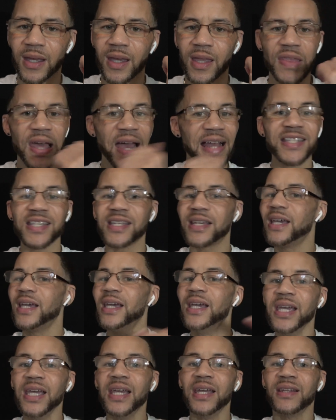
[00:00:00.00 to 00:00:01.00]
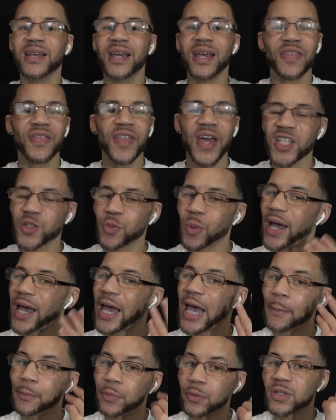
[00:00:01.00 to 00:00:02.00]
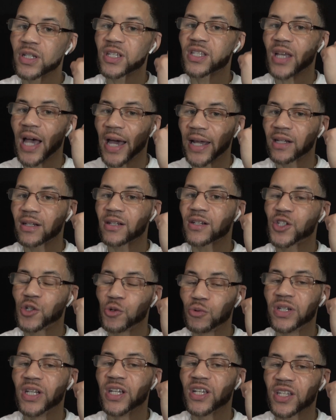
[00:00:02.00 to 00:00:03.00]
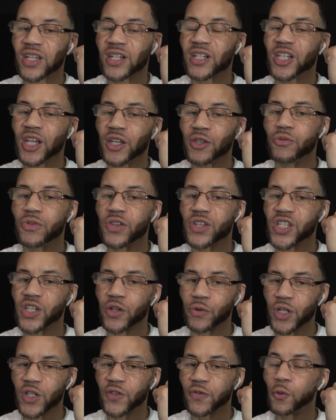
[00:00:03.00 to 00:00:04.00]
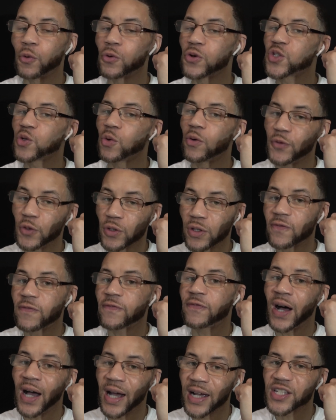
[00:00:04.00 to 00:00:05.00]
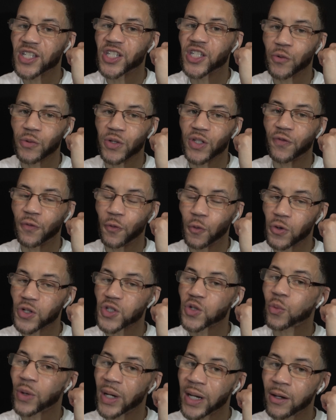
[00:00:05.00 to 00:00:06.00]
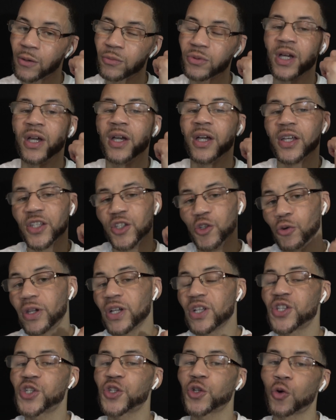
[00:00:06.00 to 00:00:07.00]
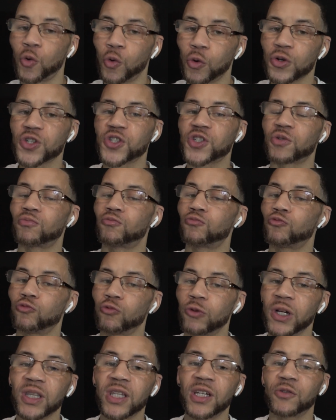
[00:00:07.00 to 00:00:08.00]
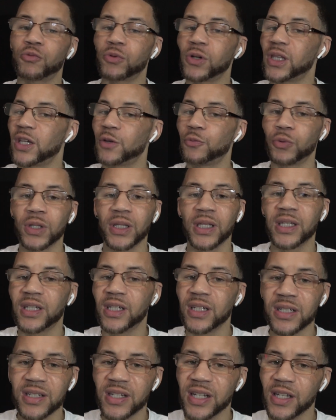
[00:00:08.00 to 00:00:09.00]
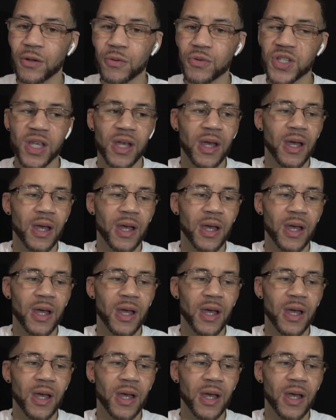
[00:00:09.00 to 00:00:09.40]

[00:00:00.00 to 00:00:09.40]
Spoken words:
That's it. That's why Apple decided to discontinue the Series 4. So if you can find Series 4s around, you can score some really, really, really good deals.